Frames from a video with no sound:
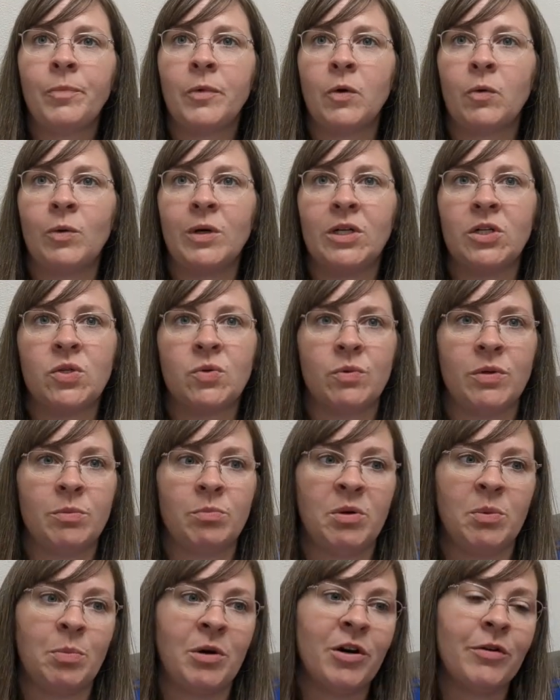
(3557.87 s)
which would
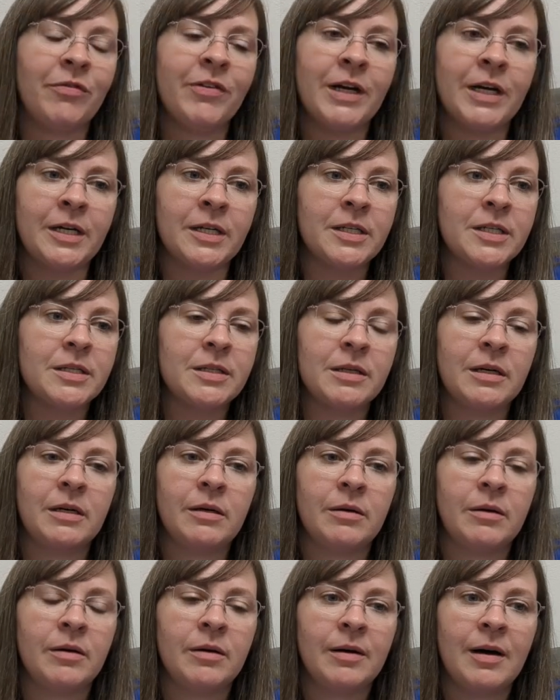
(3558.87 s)
be perfect.
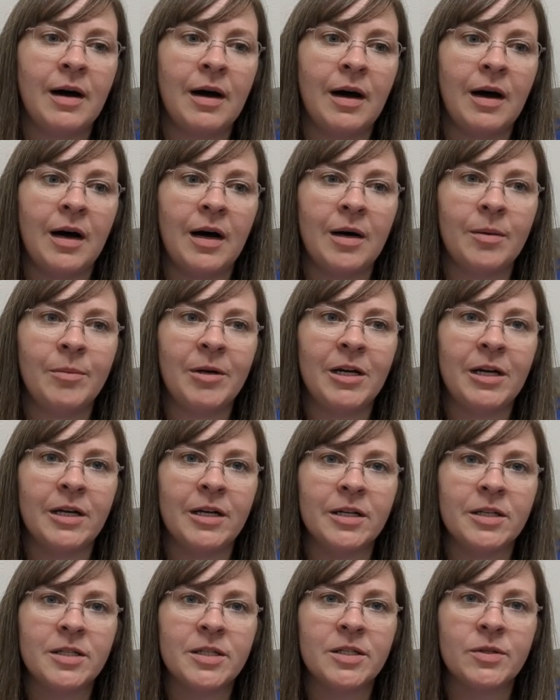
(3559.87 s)
Um,
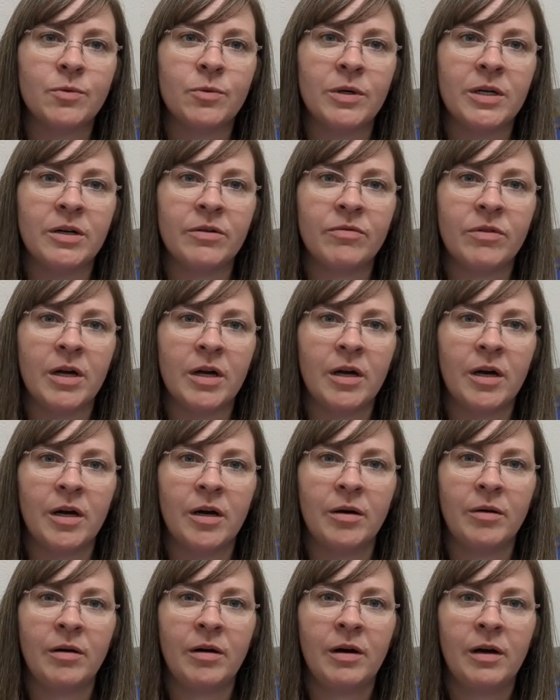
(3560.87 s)
it's one of
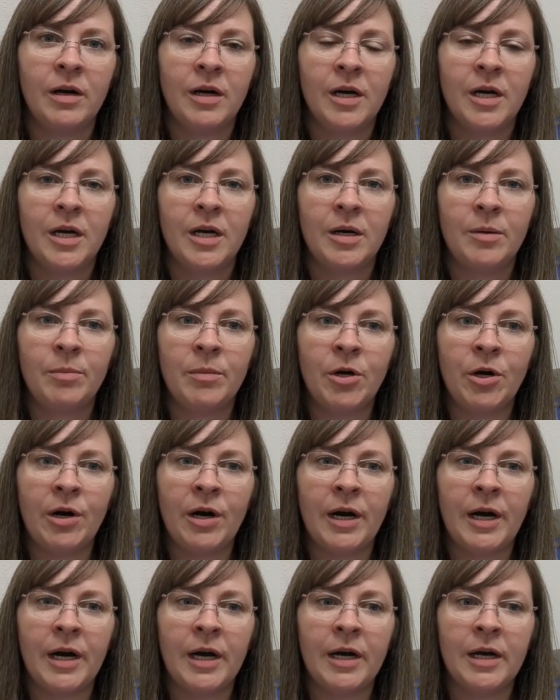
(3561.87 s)
the
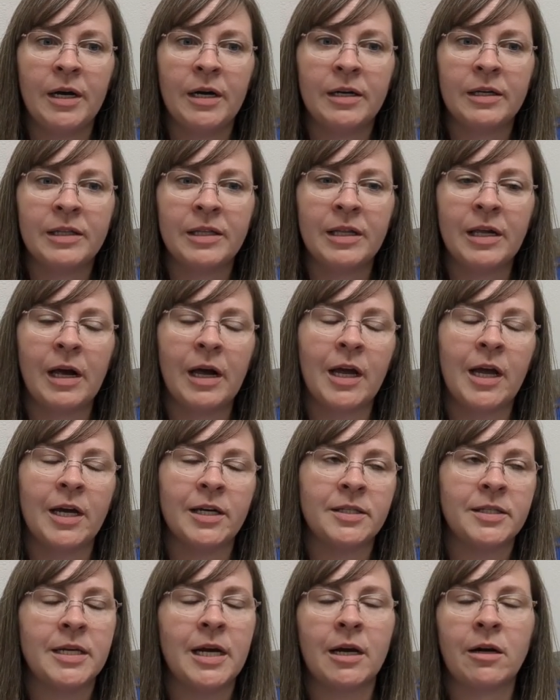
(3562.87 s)
Mira, I
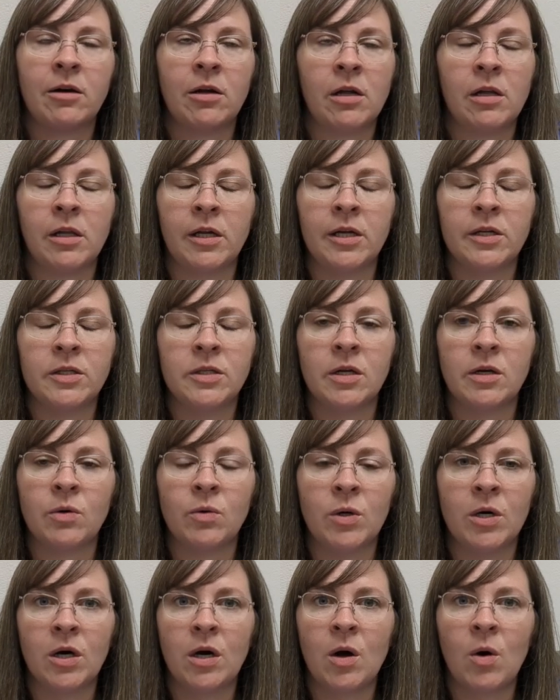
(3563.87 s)
guess technically it's a
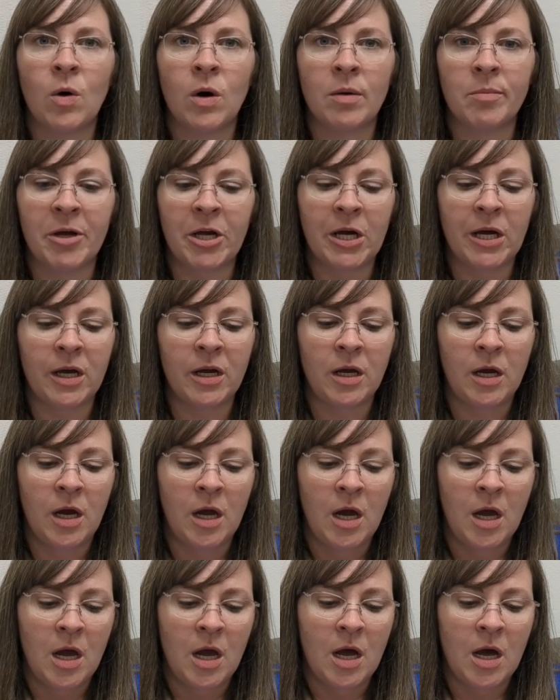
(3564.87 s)
Nora Corbett
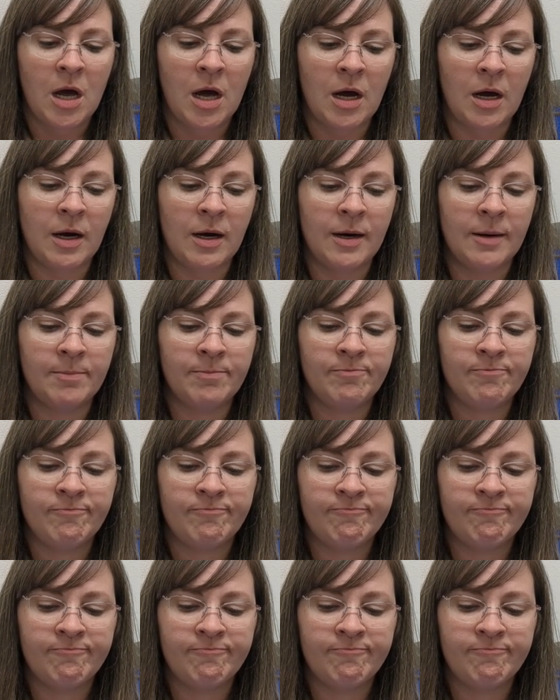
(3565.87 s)
um,